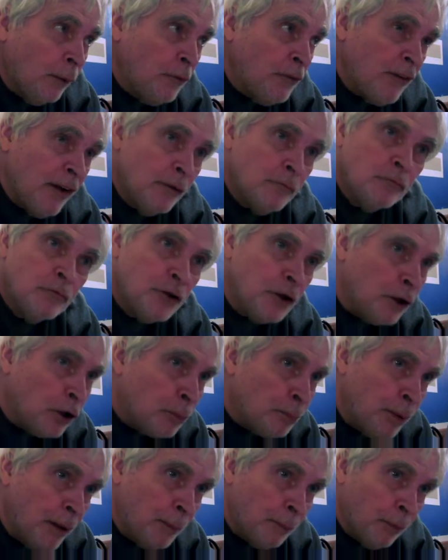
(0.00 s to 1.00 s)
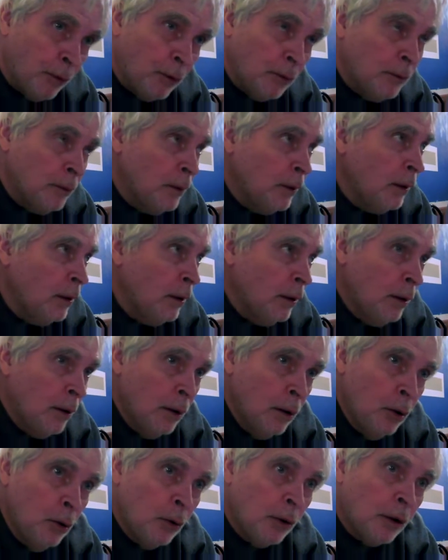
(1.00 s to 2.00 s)
We've had dear people
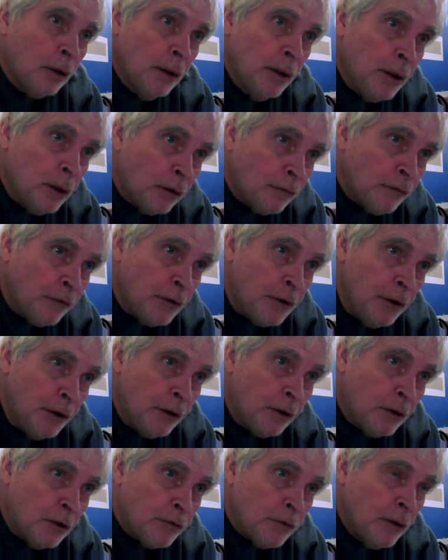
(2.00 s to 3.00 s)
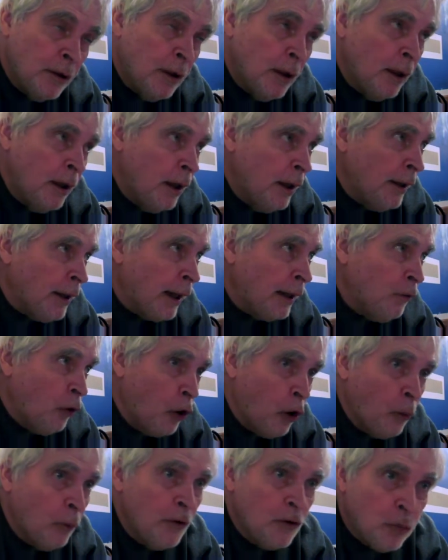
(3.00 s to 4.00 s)
who were here for years, and I
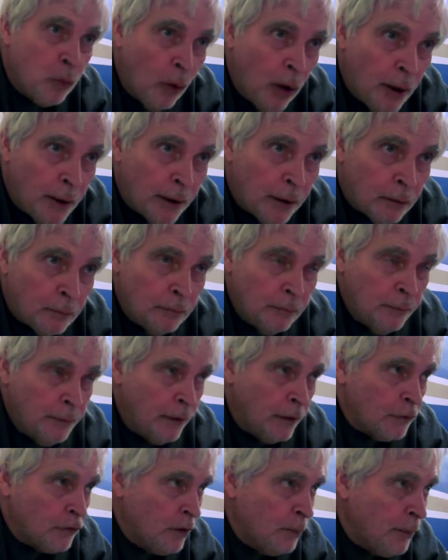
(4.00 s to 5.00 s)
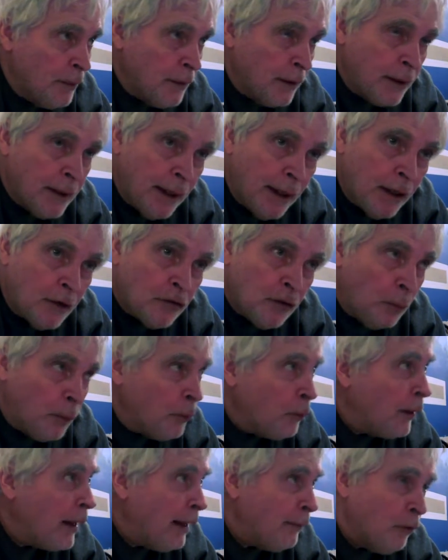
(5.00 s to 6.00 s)
always wanted this to be the case, that
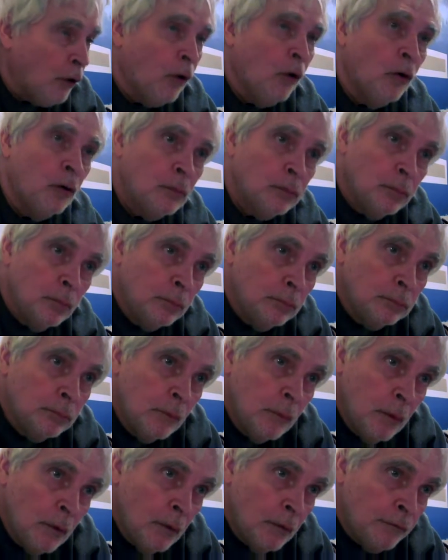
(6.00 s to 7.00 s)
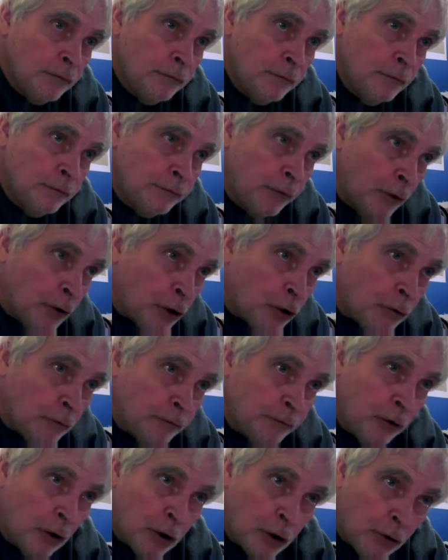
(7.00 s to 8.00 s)
we would have our own
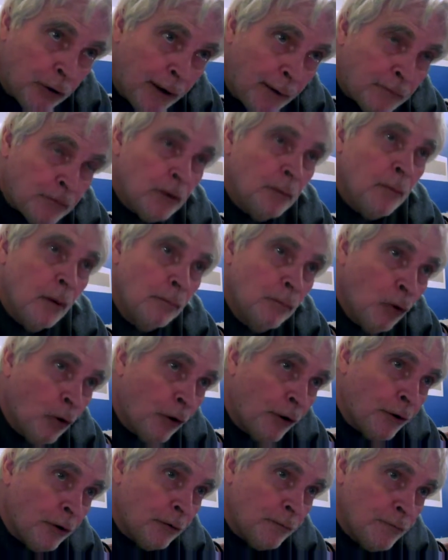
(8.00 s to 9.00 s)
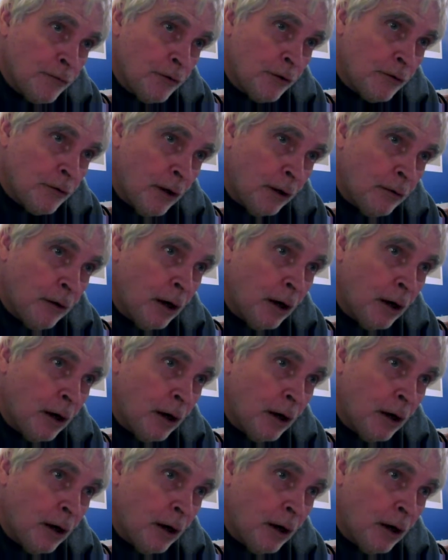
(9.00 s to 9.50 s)
photographs, a memorial to